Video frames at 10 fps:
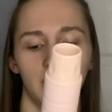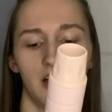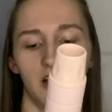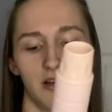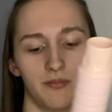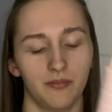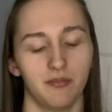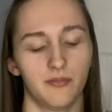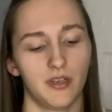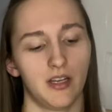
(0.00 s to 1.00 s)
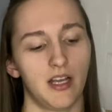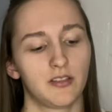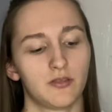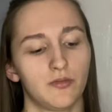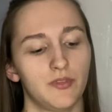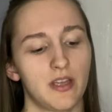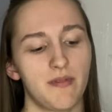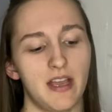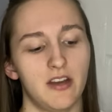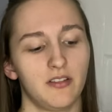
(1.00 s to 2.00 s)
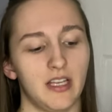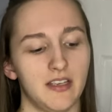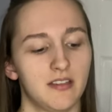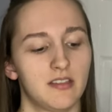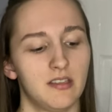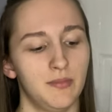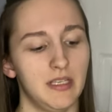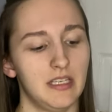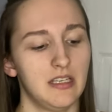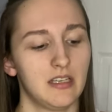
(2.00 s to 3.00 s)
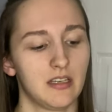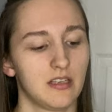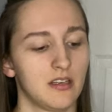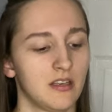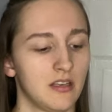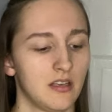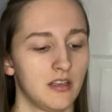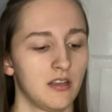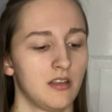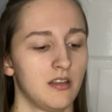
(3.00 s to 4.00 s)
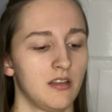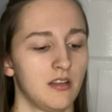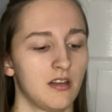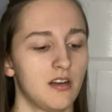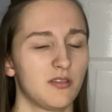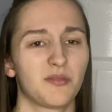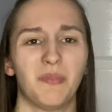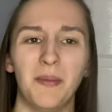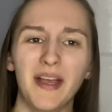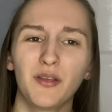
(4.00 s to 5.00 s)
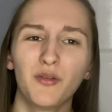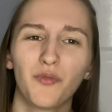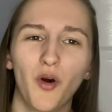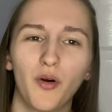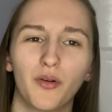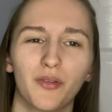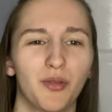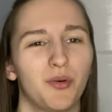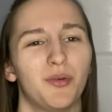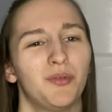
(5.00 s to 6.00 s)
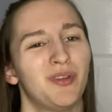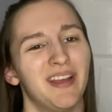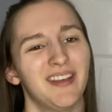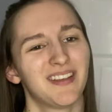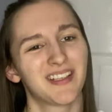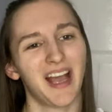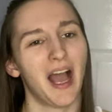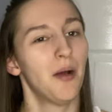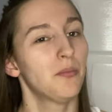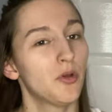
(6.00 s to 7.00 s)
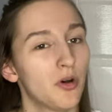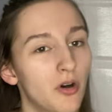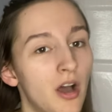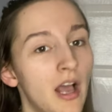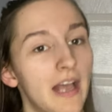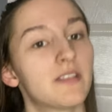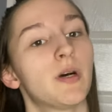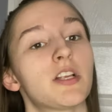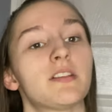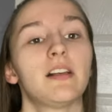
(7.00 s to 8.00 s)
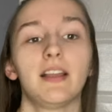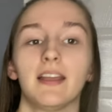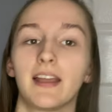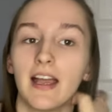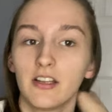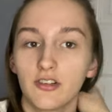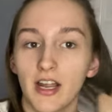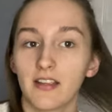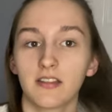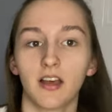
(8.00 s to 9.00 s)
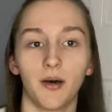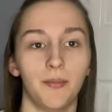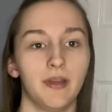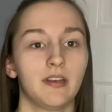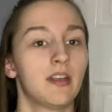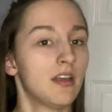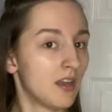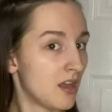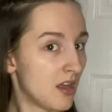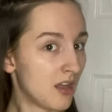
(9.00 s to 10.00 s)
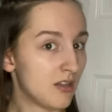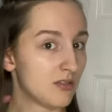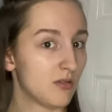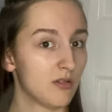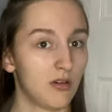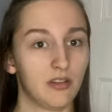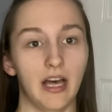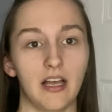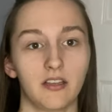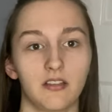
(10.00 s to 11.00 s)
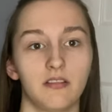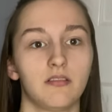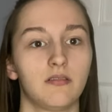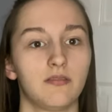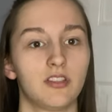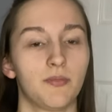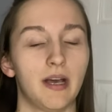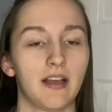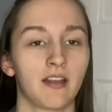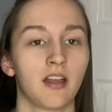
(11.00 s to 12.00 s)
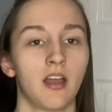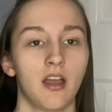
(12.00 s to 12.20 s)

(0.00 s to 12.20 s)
I just don't think my hair likes to be curled. Maybe I do it wrong though. Like I'm not, as much as I like getting dressed up and doing all that shebang,